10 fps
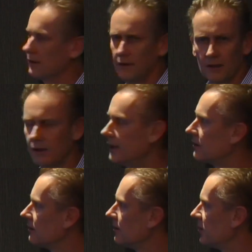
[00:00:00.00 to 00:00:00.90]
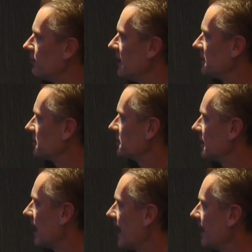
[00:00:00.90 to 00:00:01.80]
the clinical lipid measures
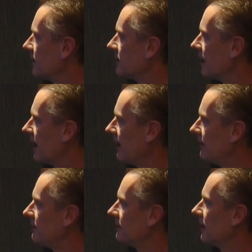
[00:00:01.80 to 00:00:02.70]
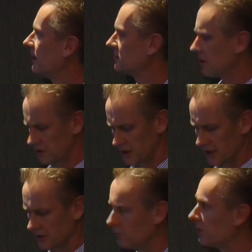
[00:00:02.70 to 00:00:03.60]
today and
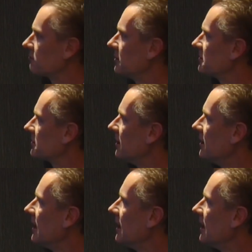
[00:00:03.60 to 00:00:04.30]
association with risk.